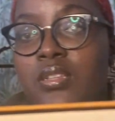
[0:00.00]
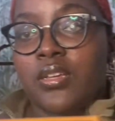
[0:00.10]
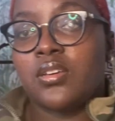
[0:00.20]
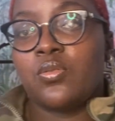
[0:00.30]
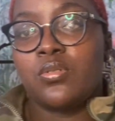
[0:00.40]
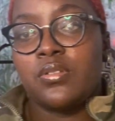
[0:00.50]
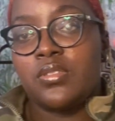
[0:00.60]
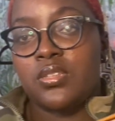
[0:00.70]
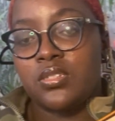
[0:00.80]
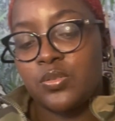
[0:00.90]
like one of
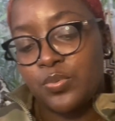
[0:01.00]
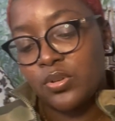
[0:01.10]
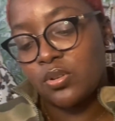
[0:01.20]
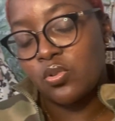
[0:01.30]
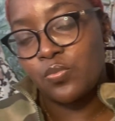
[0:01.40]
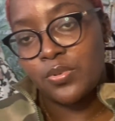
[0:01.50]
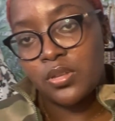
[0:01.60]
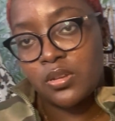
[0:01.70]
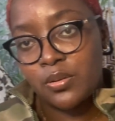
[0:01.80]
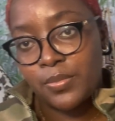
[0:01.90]
these pull
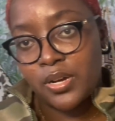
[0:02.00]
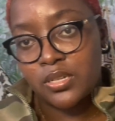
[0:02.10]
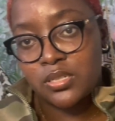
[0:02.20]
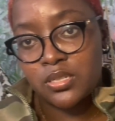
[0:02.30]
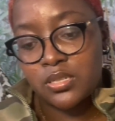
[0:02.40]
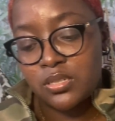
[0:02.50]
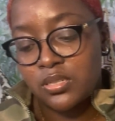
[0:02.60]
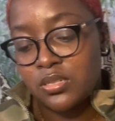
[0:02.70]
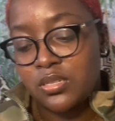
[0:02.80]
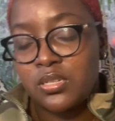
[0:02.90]
open boxes.
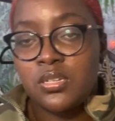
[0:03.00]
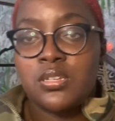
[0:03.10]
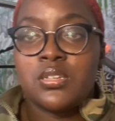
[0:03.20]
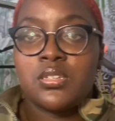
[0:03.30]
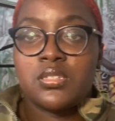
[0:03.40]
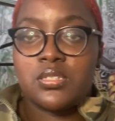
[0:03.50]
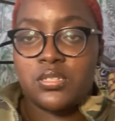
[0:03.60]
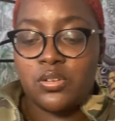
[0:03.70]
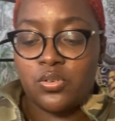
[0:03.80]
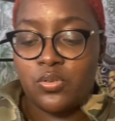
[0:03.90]

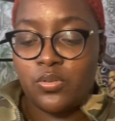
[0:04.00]
So